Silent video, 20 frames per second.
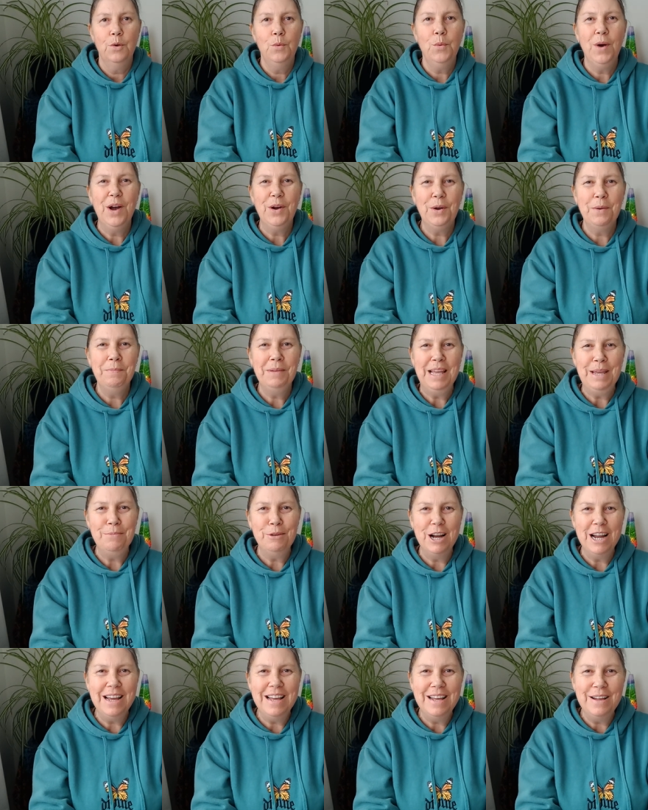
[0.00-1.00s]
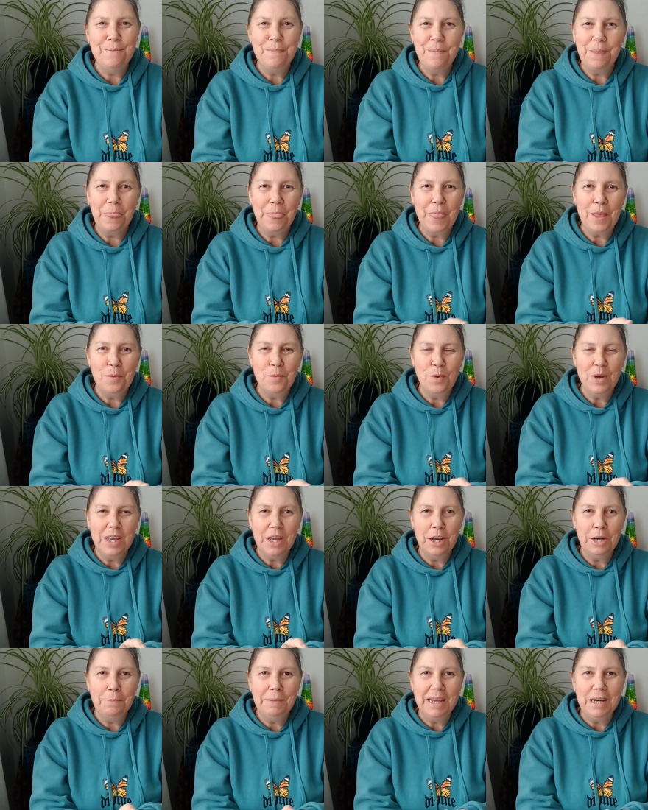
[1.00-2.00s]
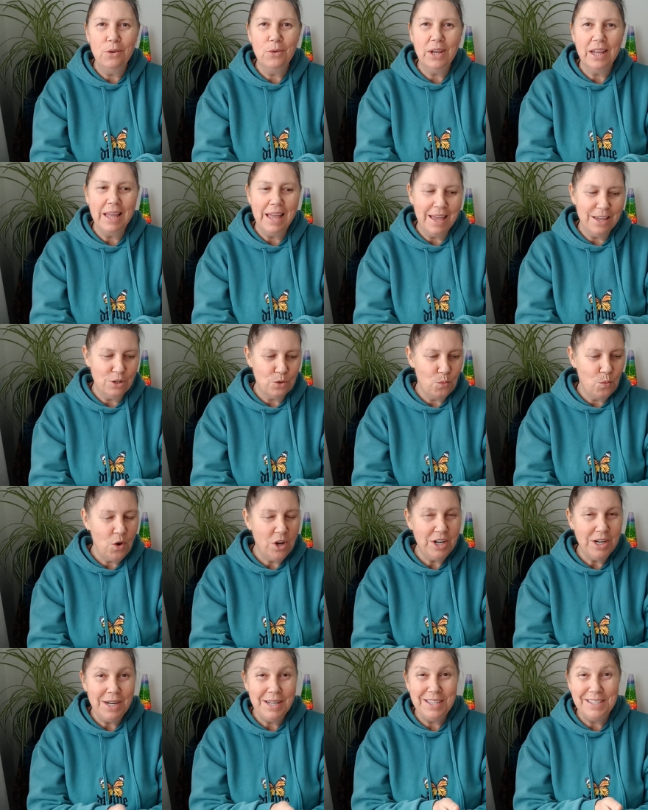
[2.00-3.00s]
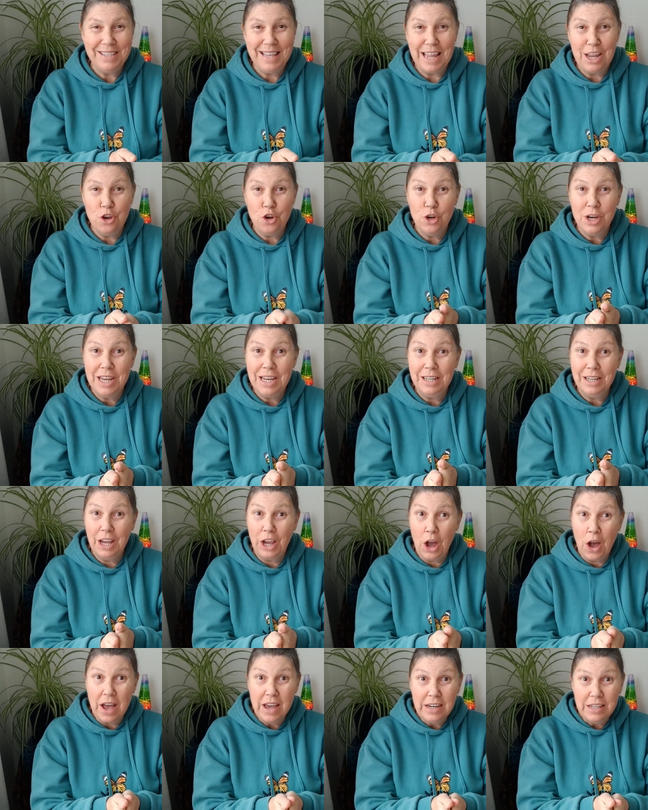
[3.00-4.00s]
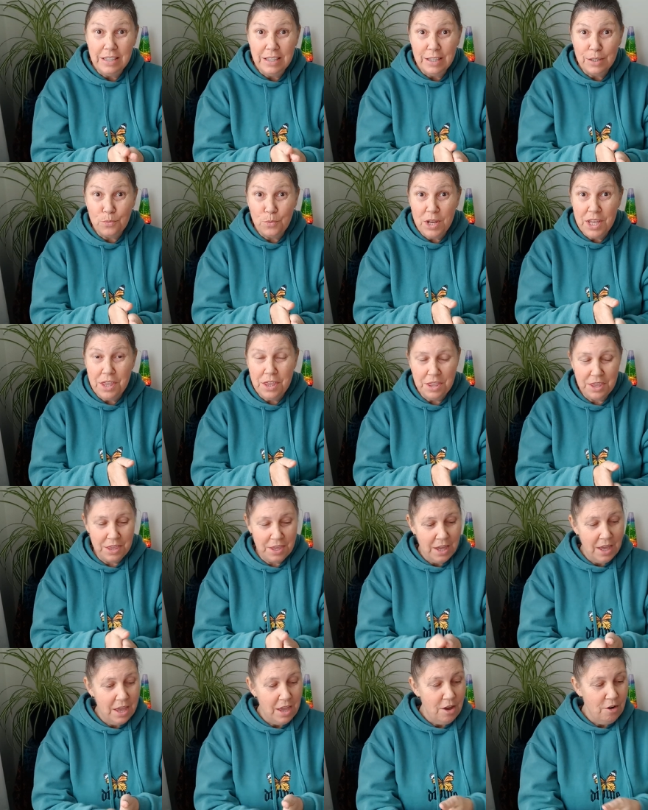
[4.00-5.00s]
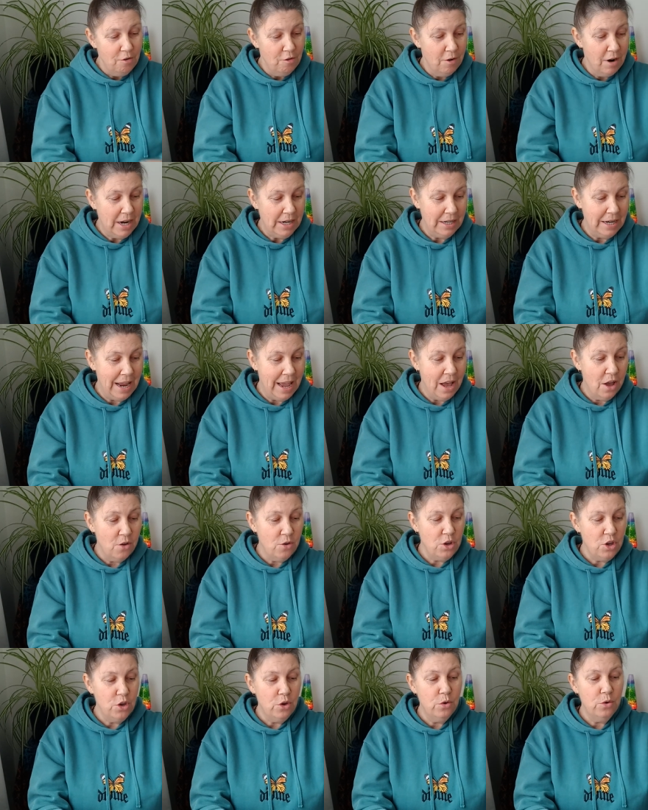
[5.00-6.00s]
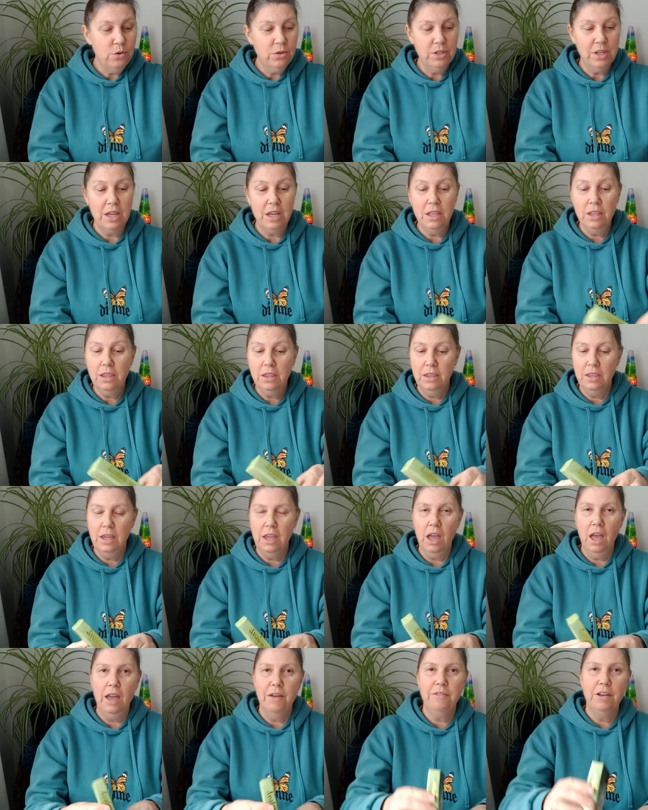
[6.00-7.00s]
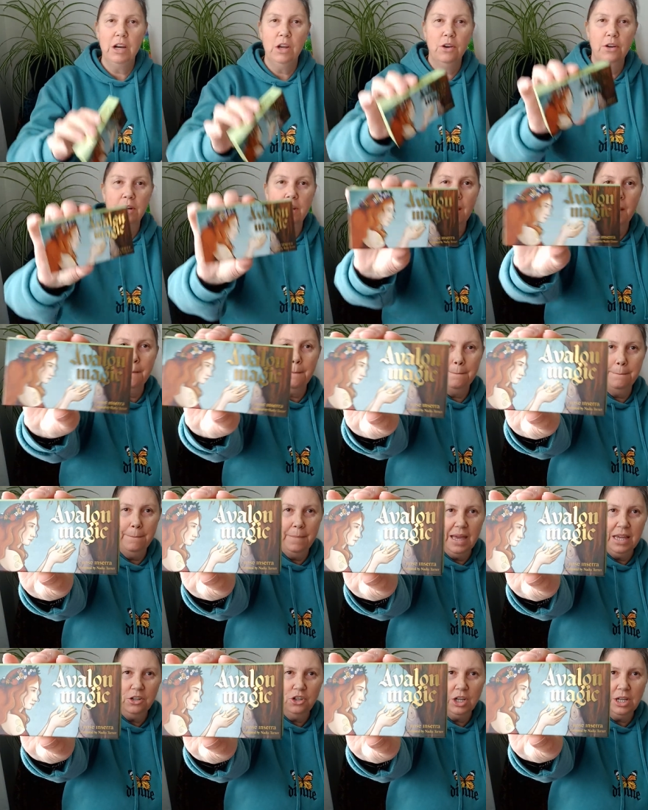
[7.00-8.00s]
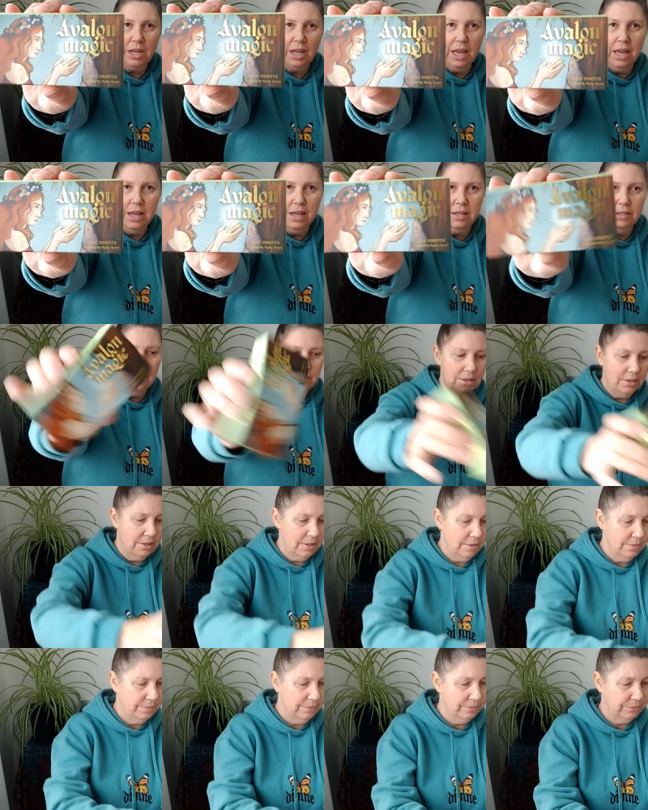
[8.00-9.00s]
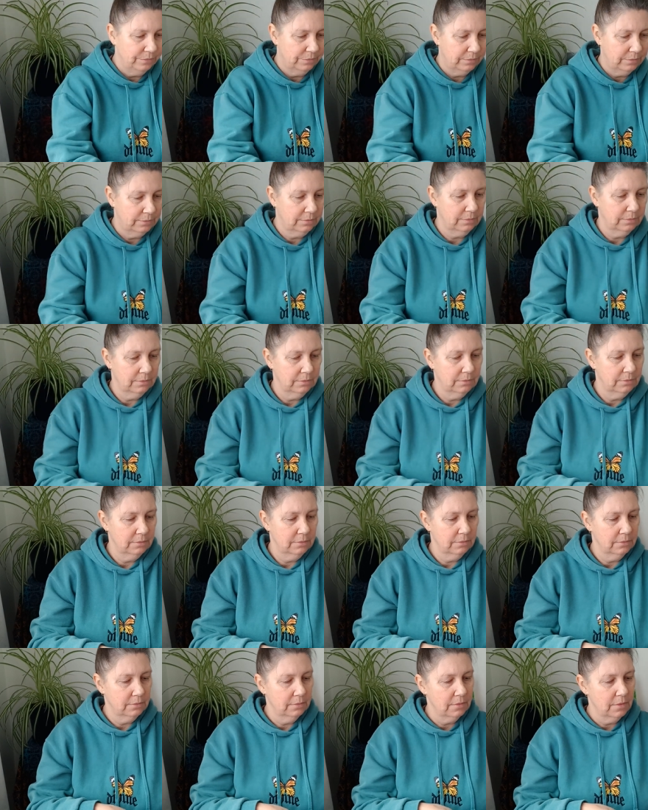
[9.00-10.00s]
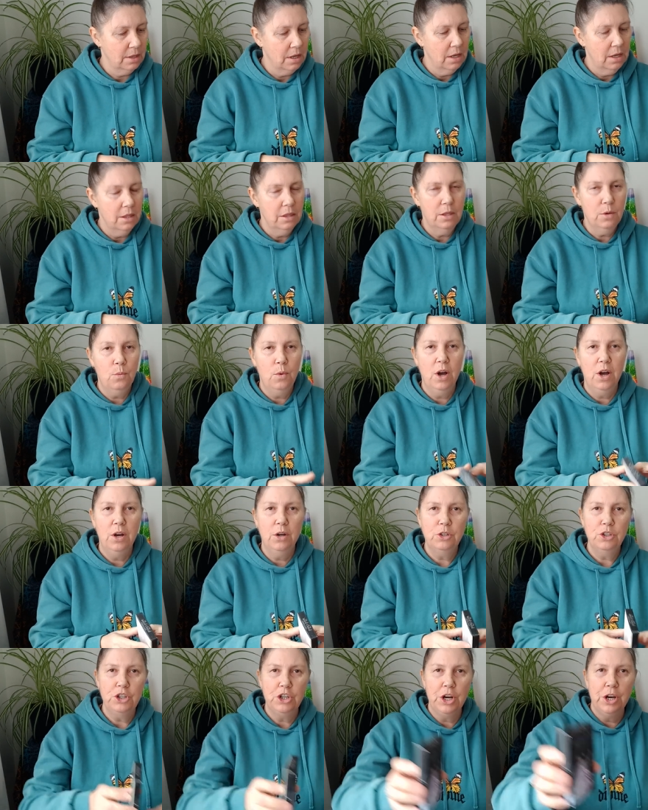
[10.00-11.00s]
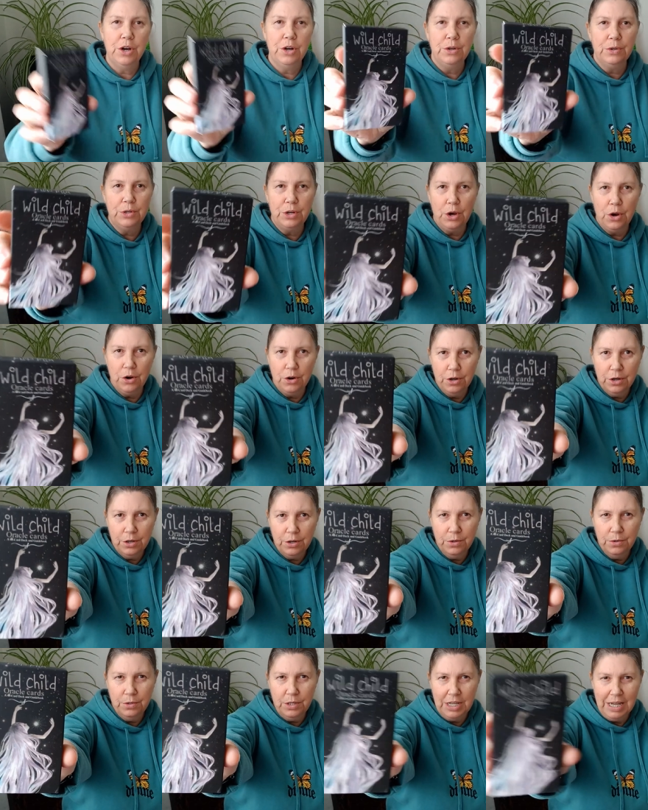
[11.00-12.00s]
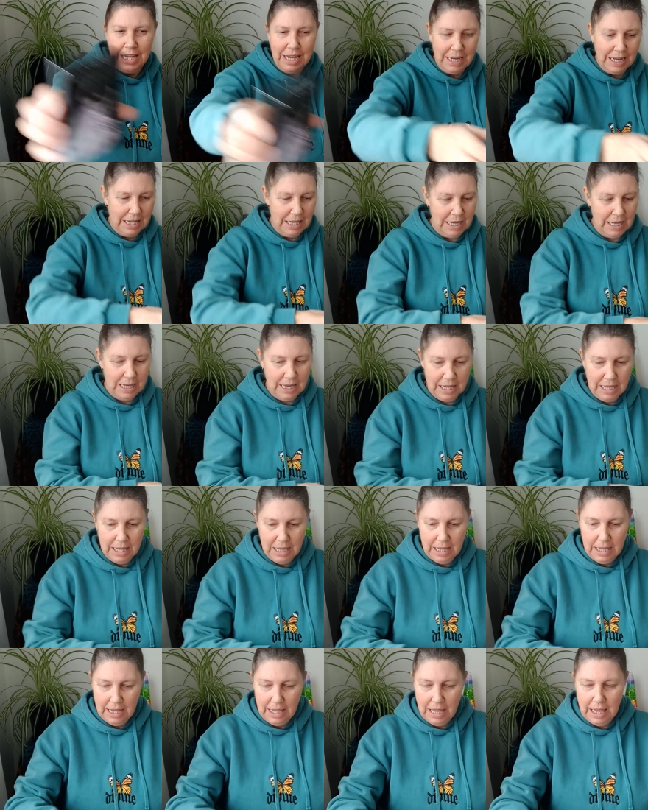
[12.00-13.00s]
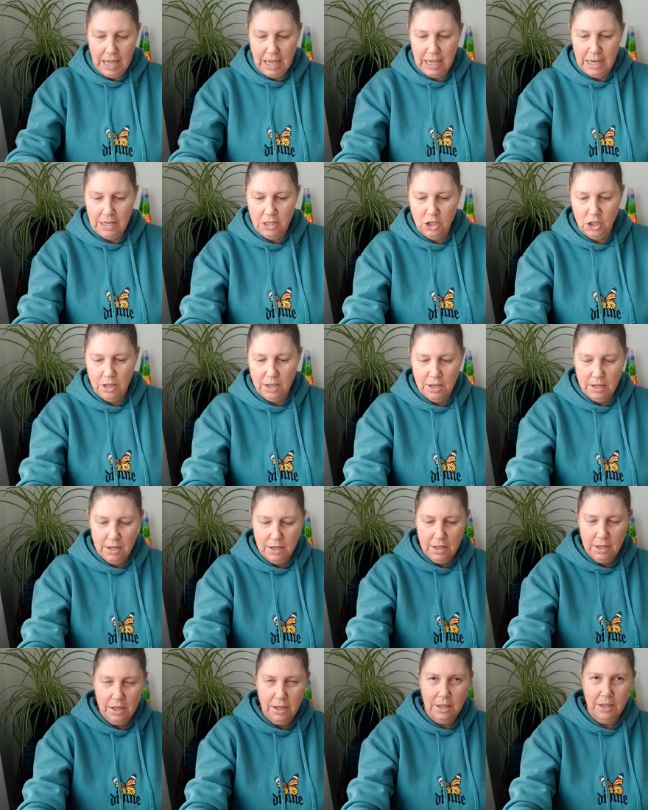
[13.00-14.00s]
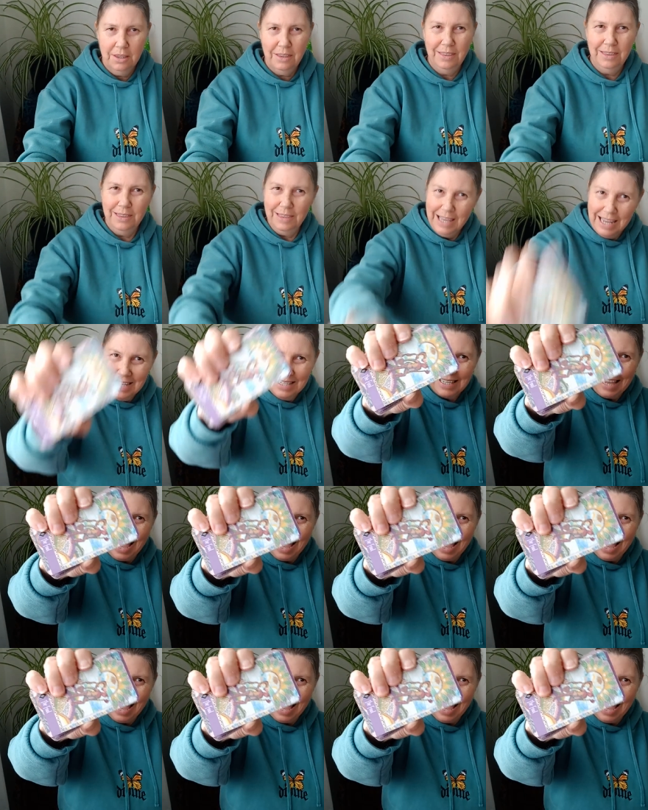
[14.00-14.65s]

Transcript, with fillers: Welcome Libra. We're going to be looking at what it is that you need guidance with right now using the Avalon Magic Cards, the Wild Child Oracle deck, and these